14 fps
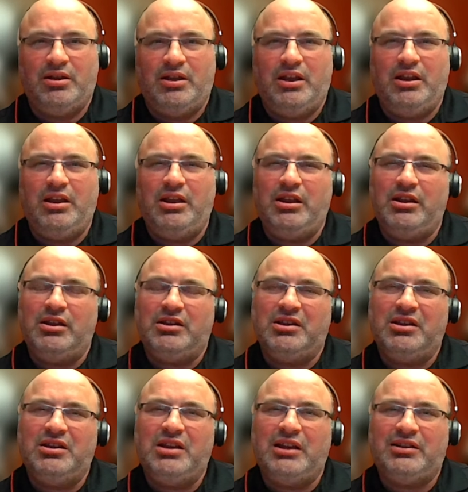And it, and it
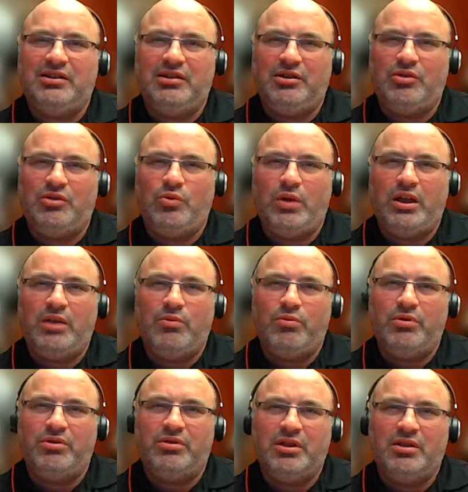connected in a way
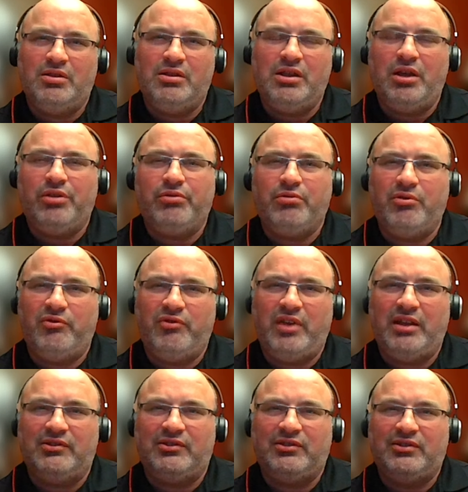with the other
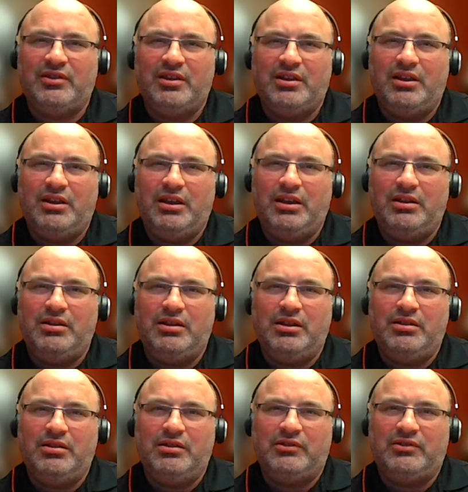events in
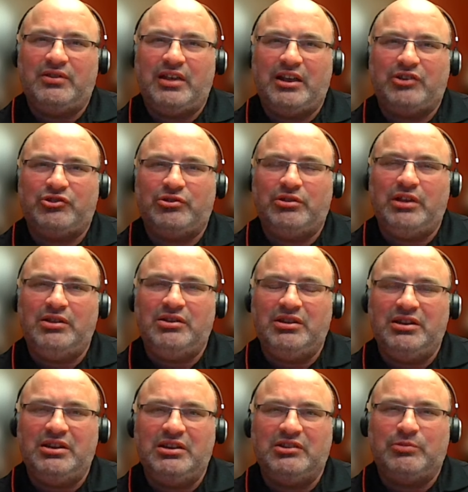in this actual
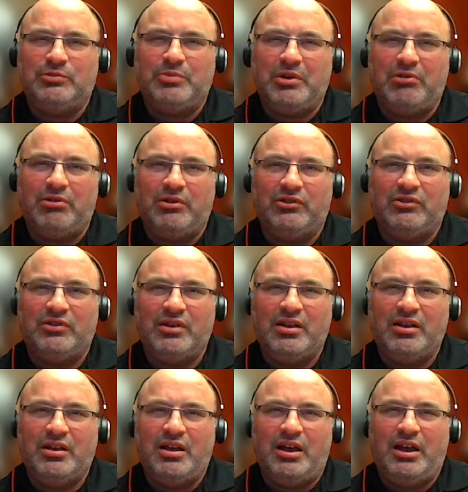NDE experience,
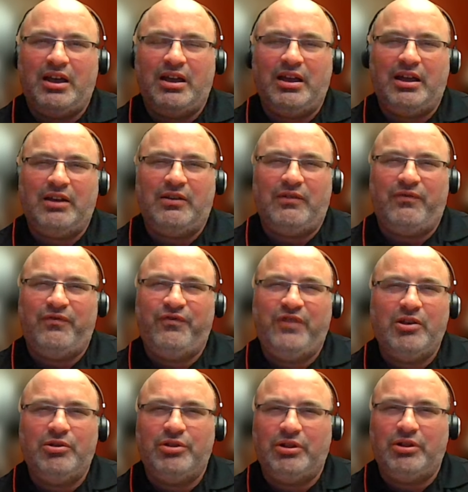I, I could
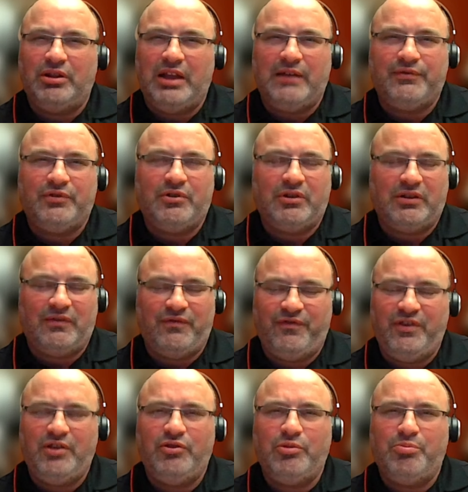feel the laughter. I could
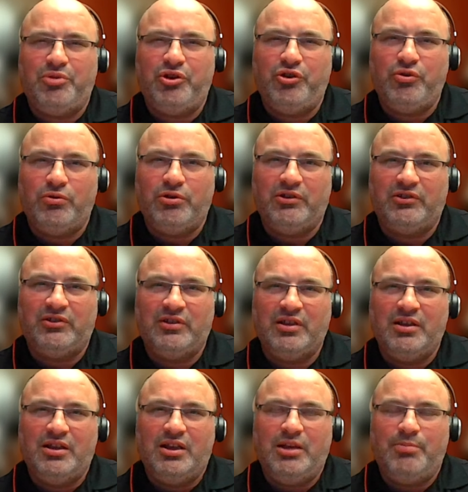feel the pureness.
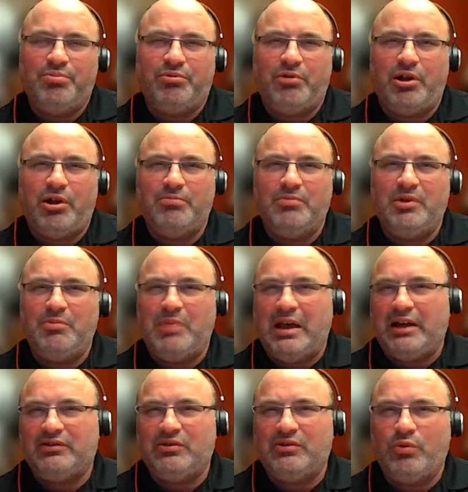It brought me
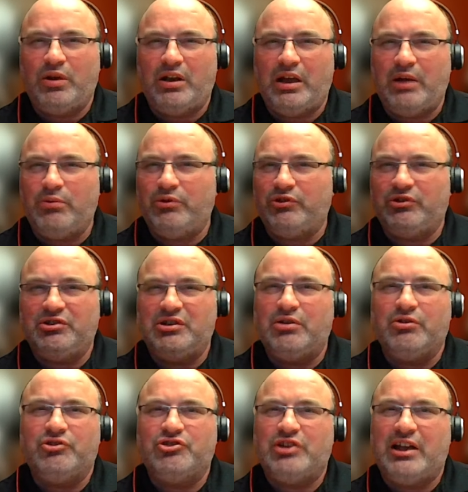back to when I was a
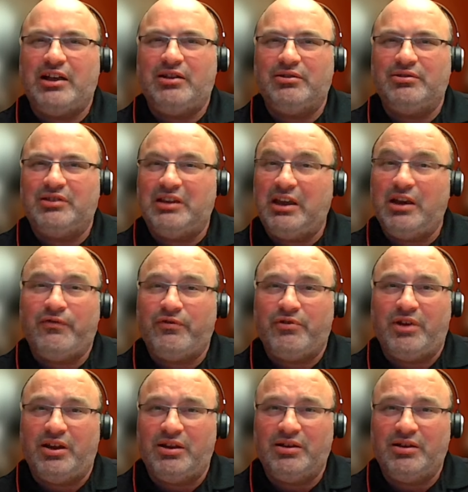younger child, carefree,